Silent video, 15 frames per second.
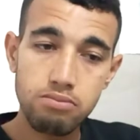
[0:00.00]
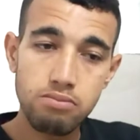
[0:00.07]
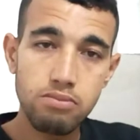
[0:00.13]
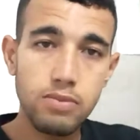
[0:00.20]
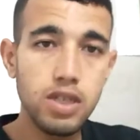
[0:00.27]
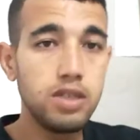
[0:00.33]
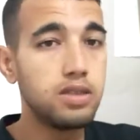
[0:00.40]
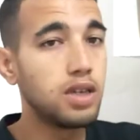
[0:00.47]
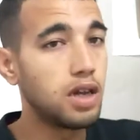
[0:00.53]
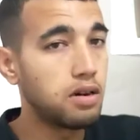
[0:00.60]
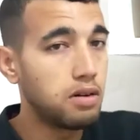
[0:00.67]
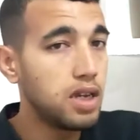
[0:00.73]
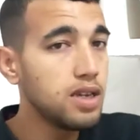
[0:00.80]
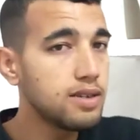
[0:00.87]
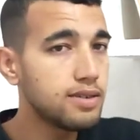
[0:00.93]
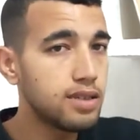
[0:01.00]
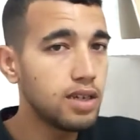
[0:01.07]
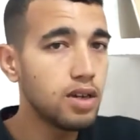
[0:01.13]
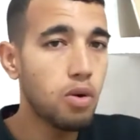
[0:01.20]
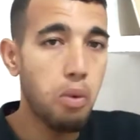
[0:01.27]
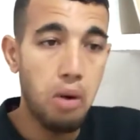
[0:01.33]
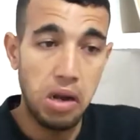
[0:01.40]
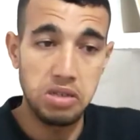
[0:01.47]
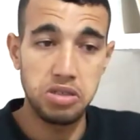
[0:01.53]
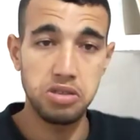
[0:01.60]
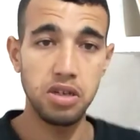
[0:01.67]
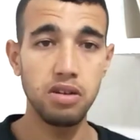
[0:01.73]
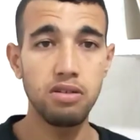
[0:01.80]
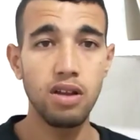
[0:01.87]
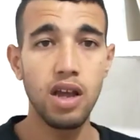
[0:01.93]
It's an easy
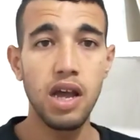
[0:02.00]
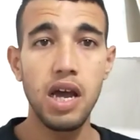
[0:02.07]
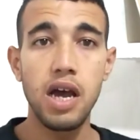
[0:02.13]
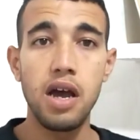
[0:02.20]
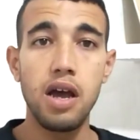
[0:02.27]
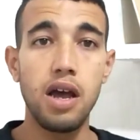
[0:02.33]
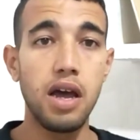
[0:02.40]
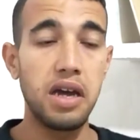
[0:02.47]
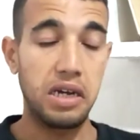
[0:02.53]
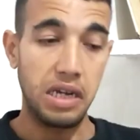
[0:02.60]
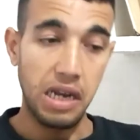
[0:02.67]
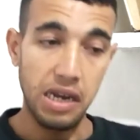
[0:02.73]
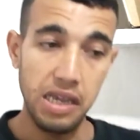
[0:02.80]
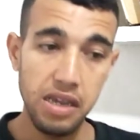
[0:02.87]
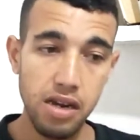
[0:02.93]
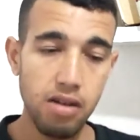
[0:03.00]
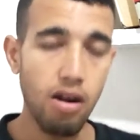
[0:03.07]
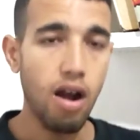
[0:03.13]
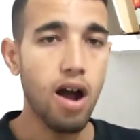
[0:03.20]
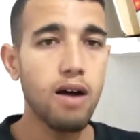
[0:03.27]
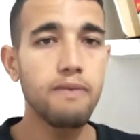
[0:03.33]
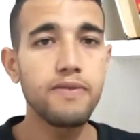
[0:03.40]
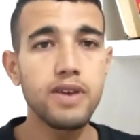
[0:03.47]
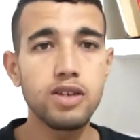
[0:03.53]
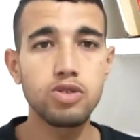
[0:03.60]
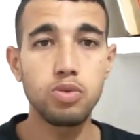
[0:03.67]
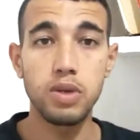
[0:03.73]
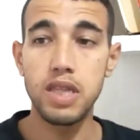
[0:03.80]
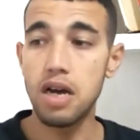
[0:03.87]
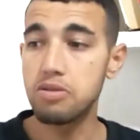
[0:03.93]
question, clear, obvious,
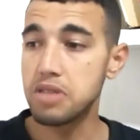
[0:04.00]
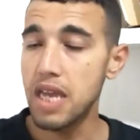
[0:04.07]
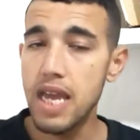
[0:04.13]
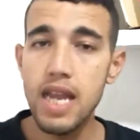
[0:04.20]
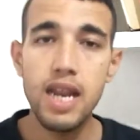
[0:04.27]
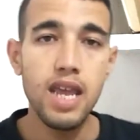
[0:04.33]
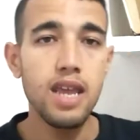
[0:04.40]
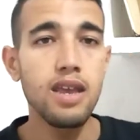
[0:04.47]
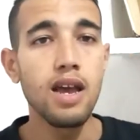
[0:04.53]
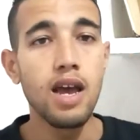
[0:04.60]
without any